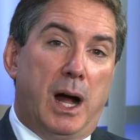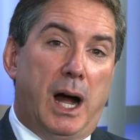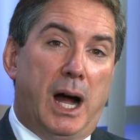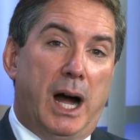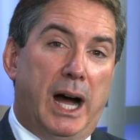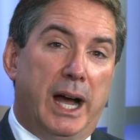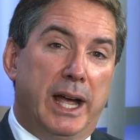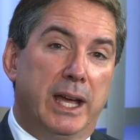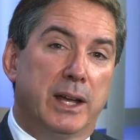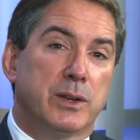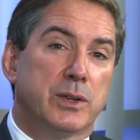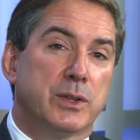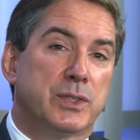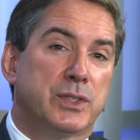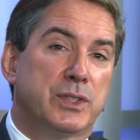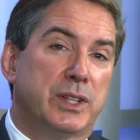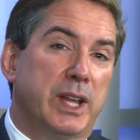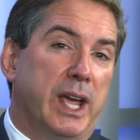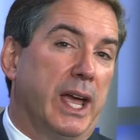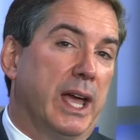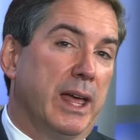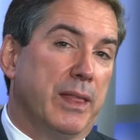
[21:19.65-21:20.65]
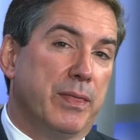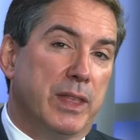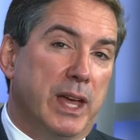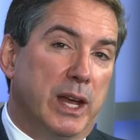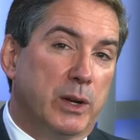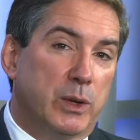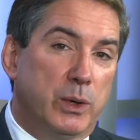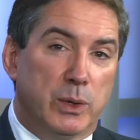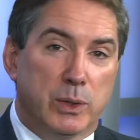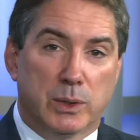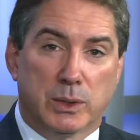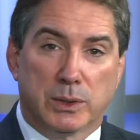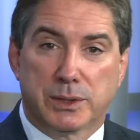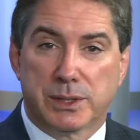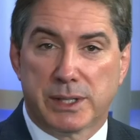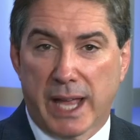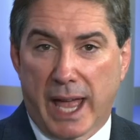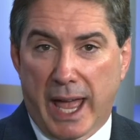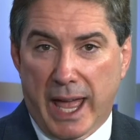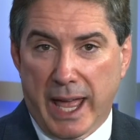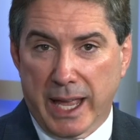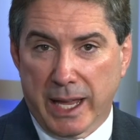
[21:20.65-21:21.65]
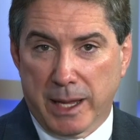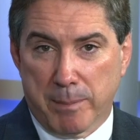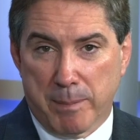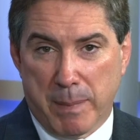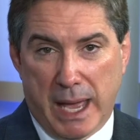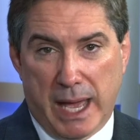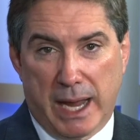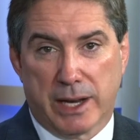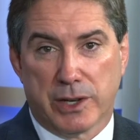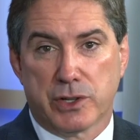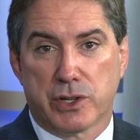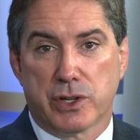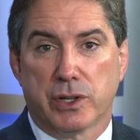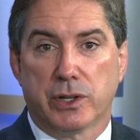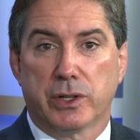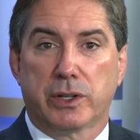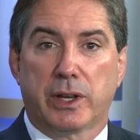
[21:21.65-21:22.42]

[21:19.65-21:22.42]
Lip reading: I understand that Google Tag Manager